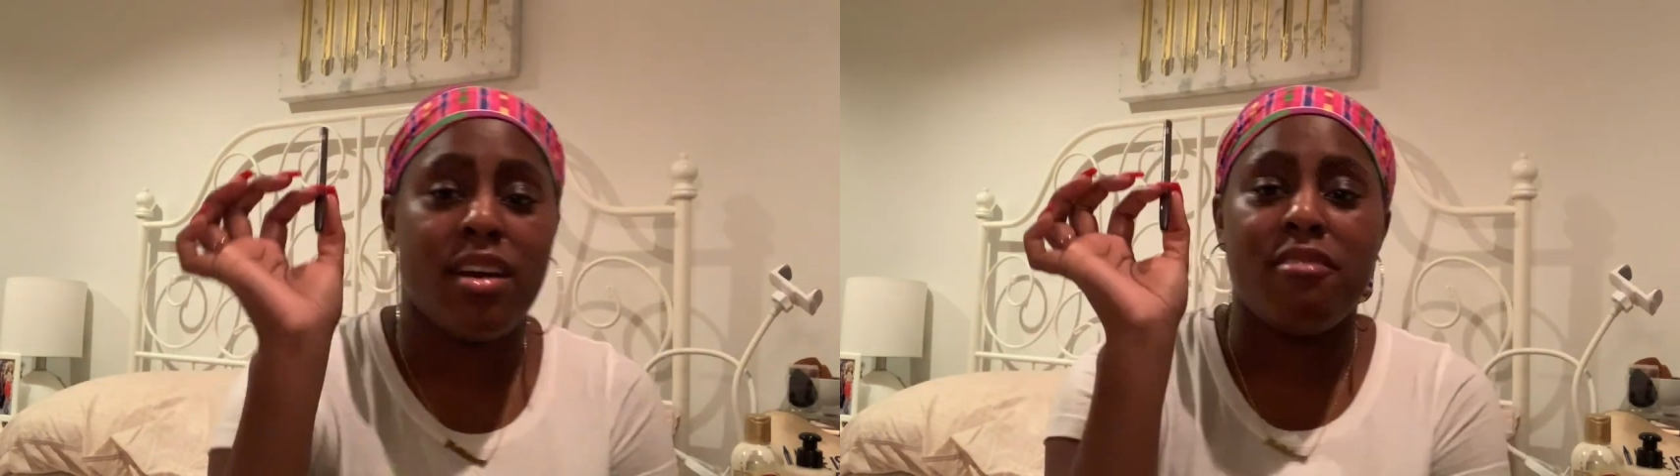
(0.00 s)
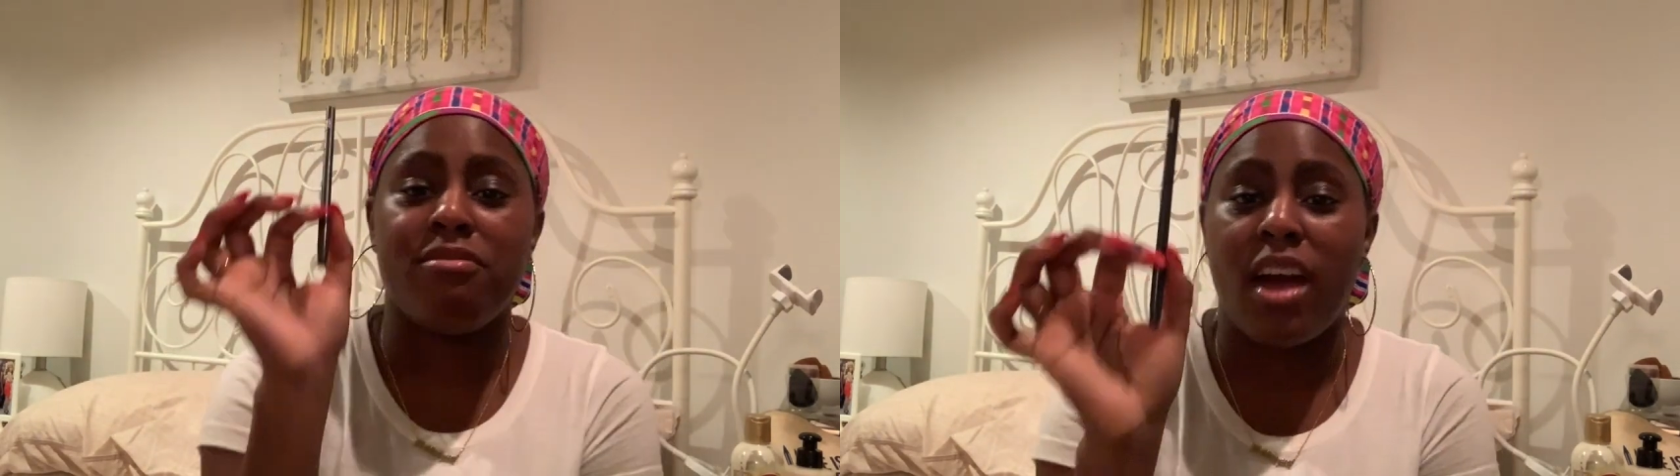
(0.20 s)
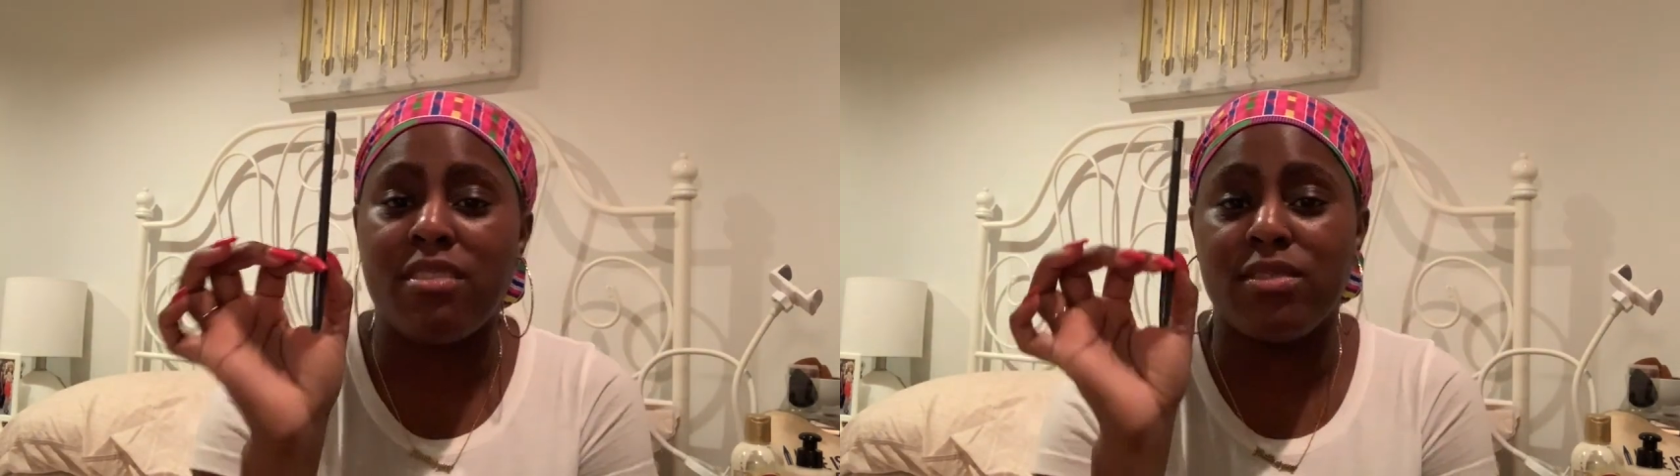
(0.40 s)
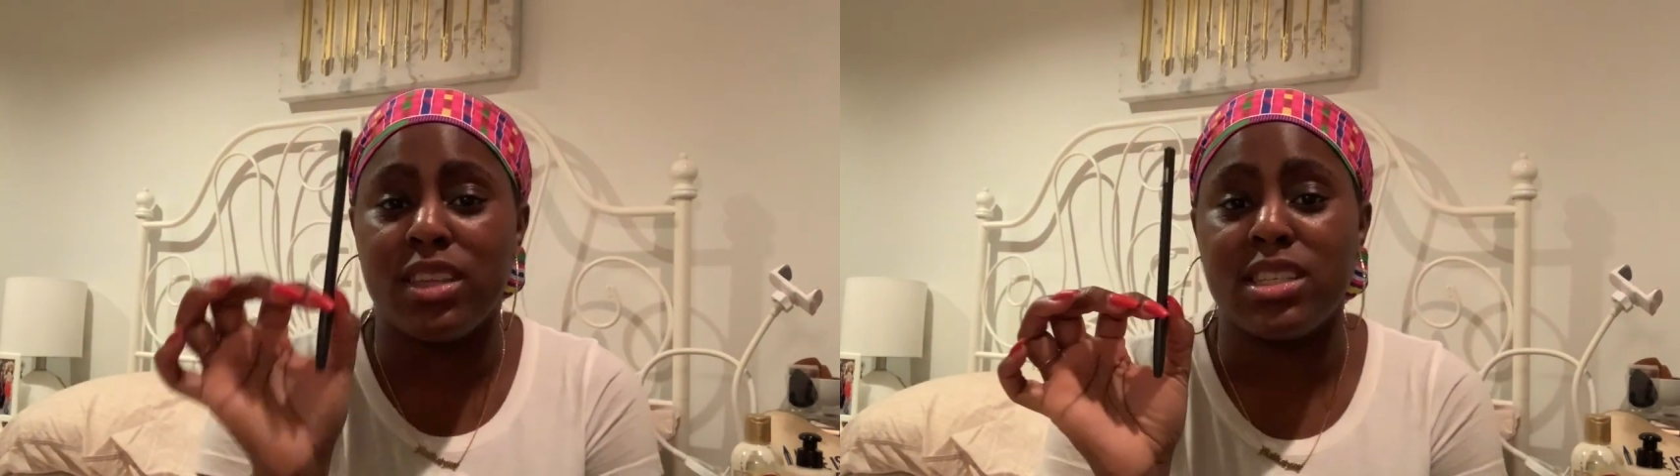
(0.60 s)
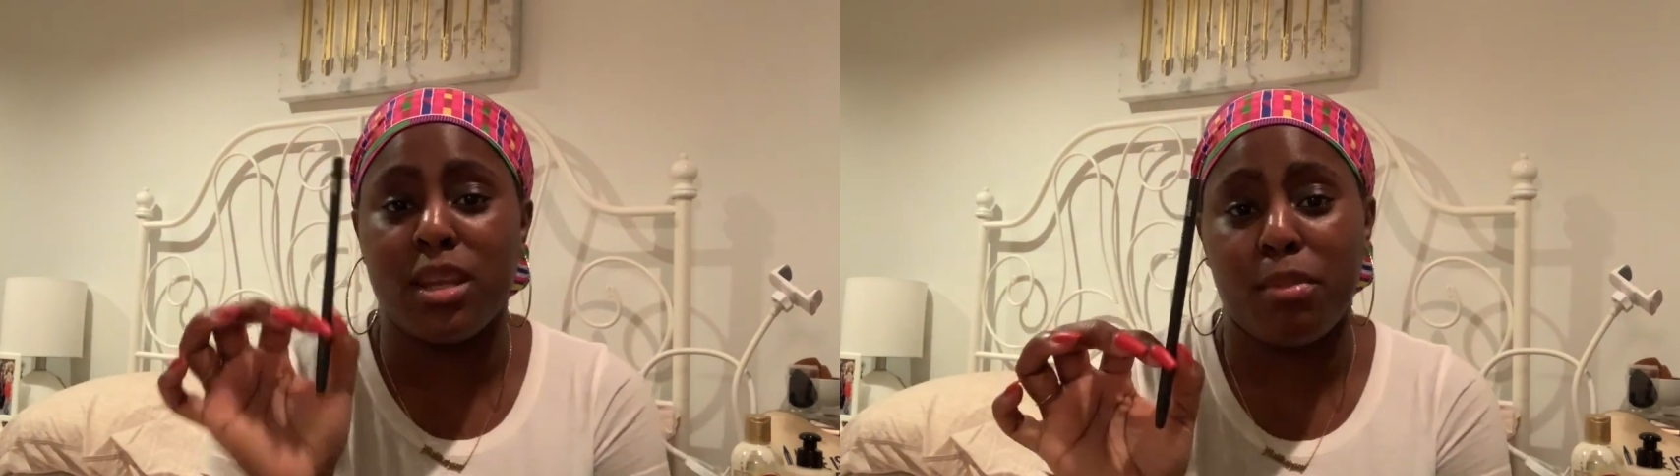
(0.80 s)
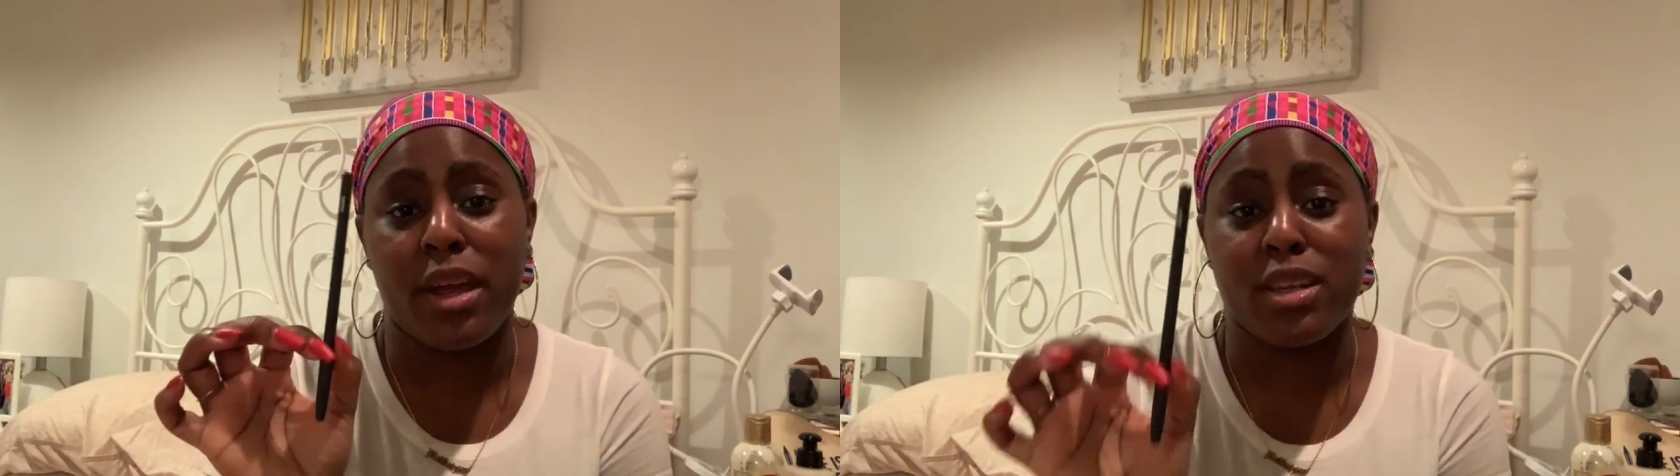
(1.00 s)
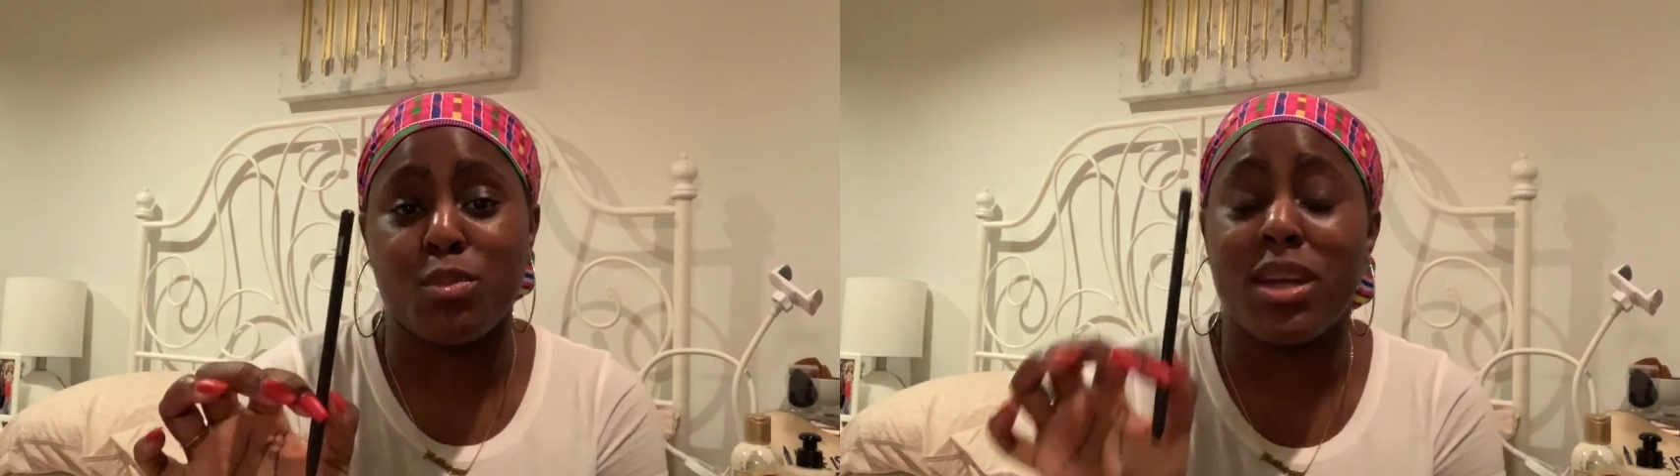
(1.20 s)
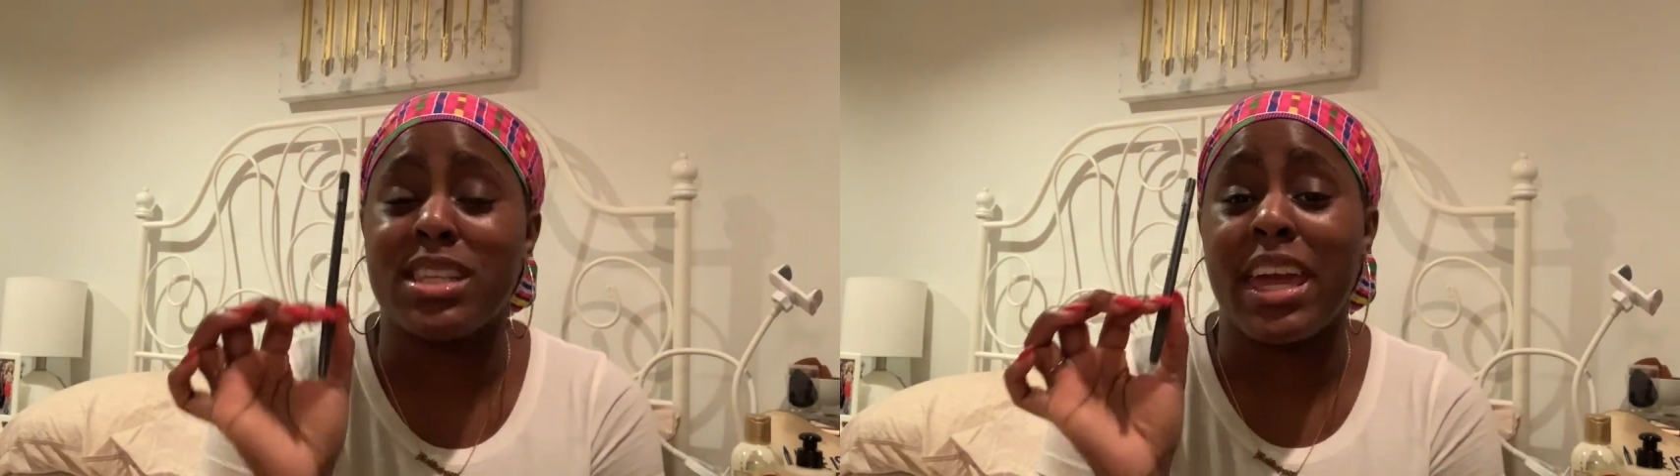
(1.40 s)
5 of these lip liners,
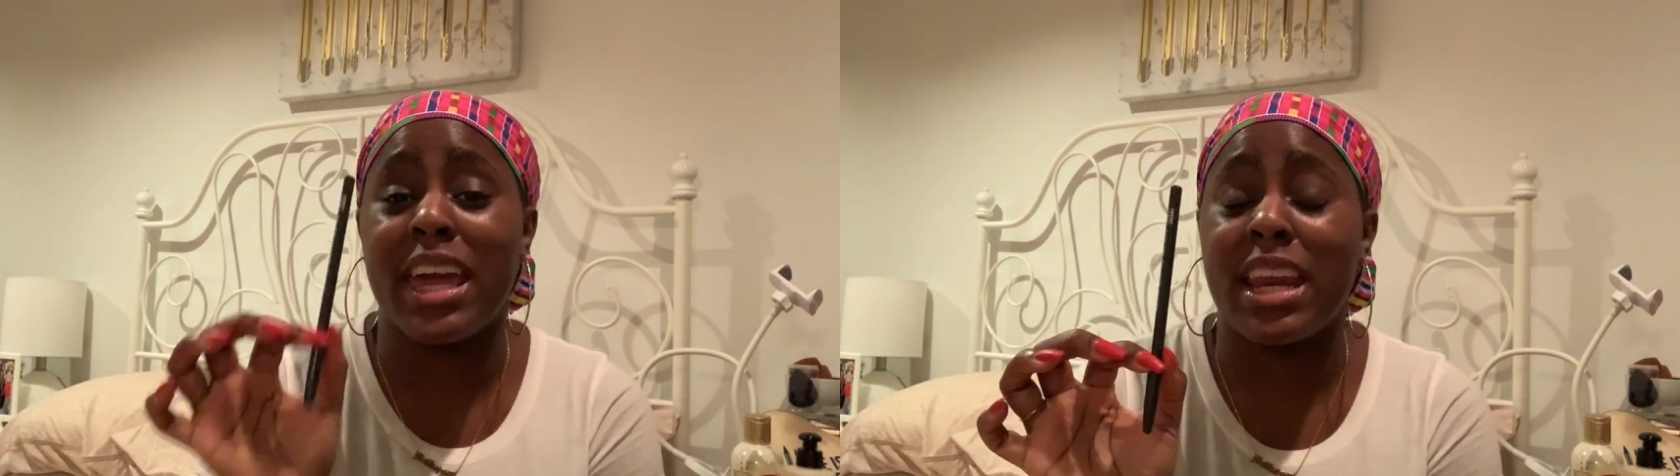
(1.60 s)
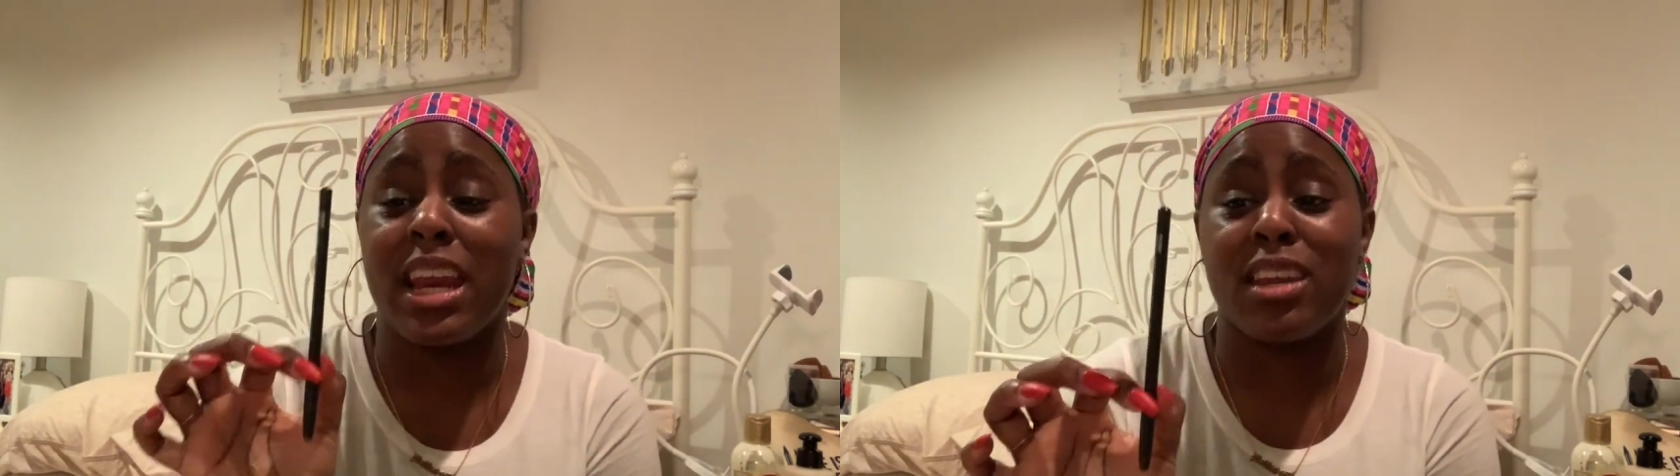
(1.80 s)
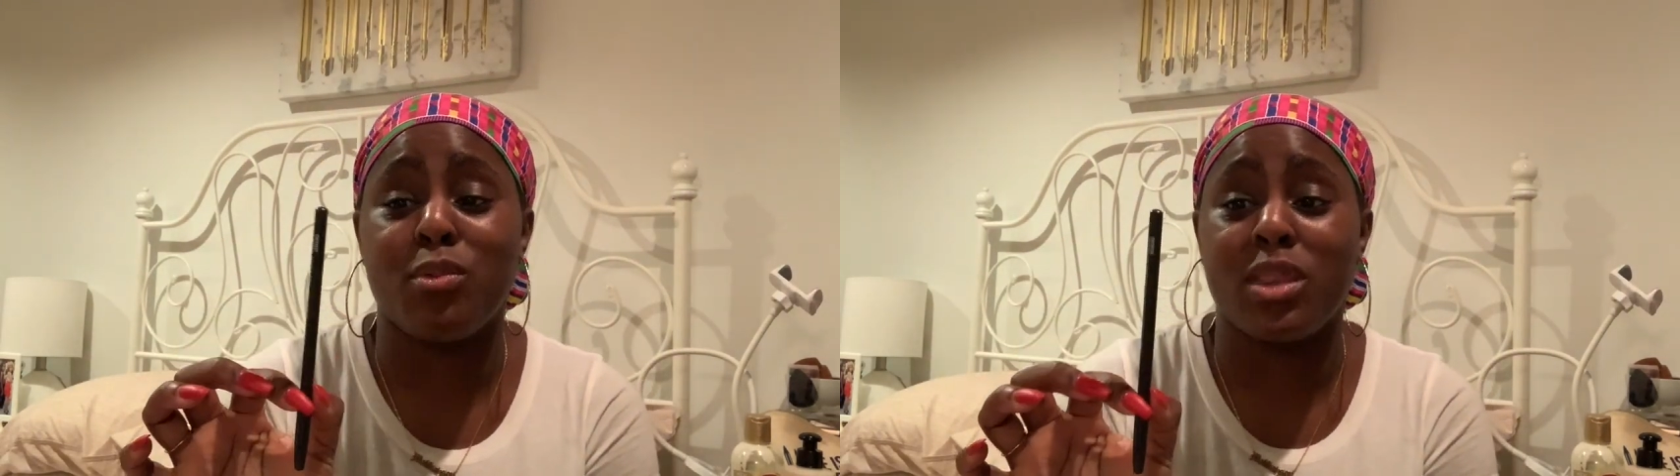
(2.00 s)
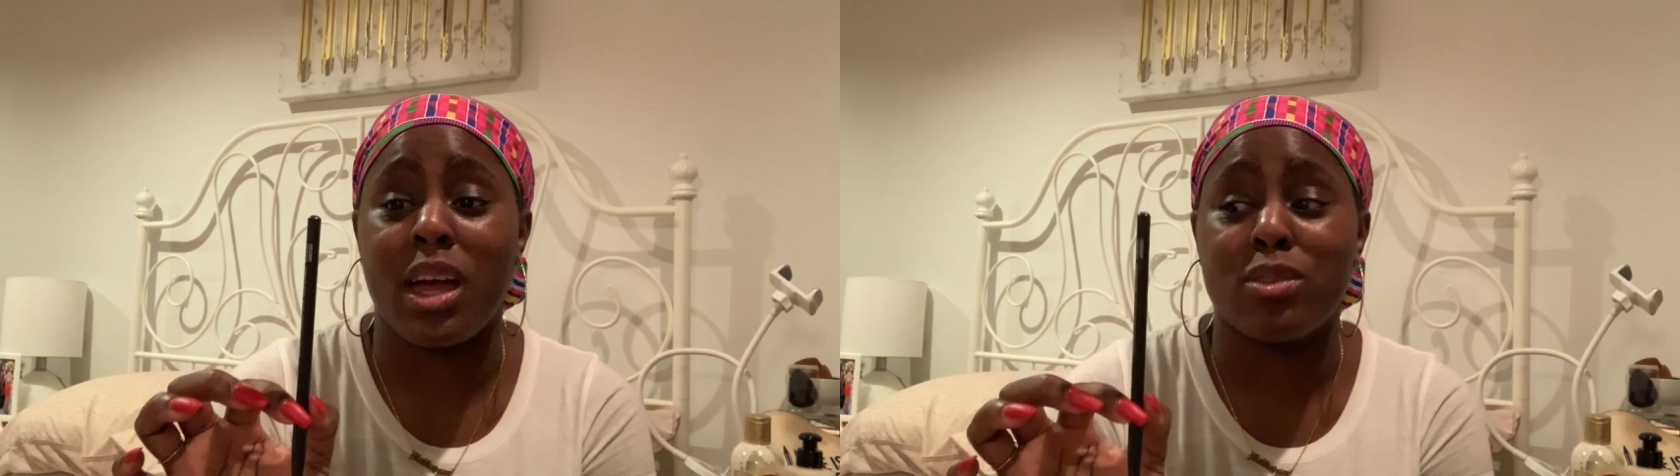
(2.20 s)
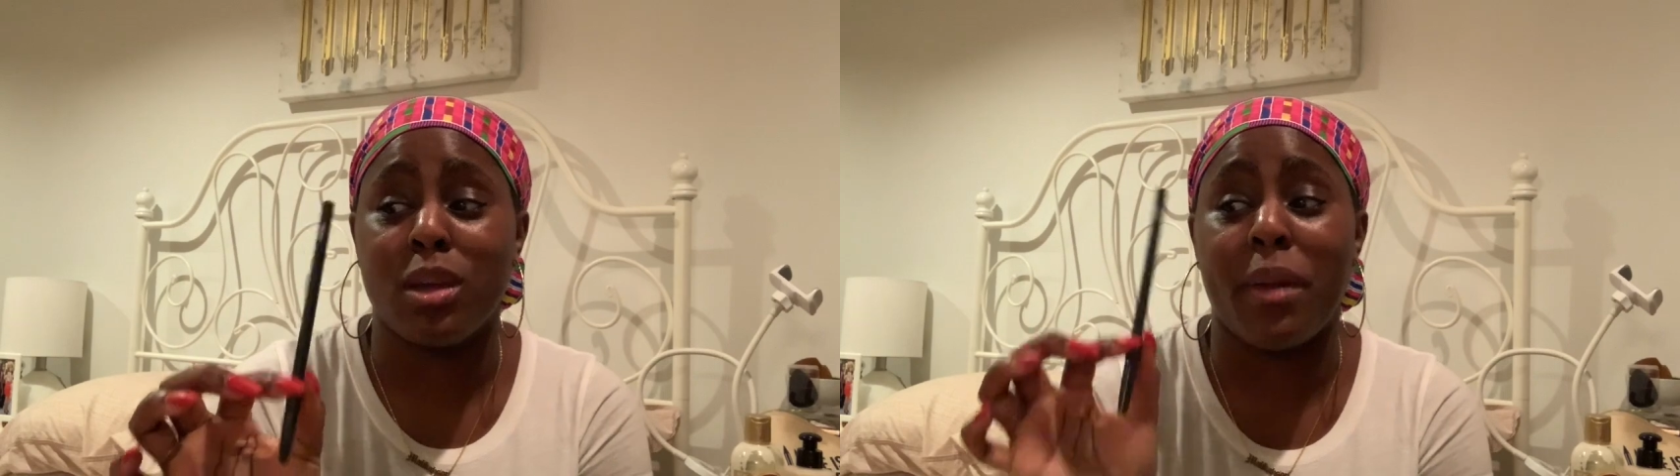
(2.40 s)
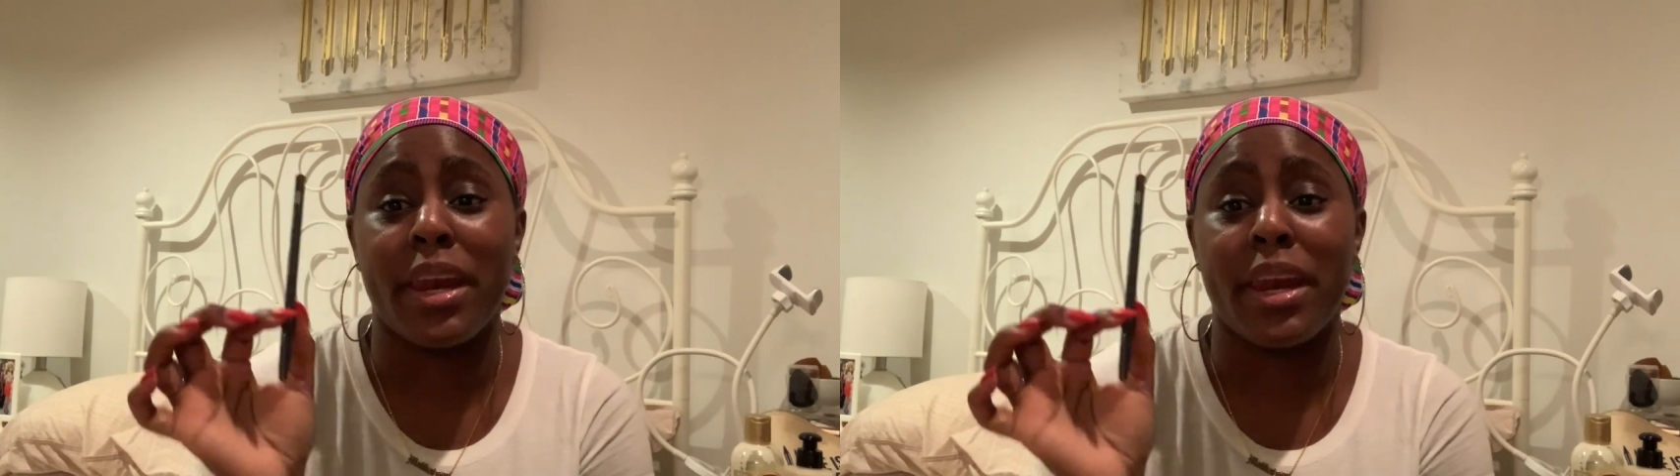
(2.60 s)
because I cannot live without them.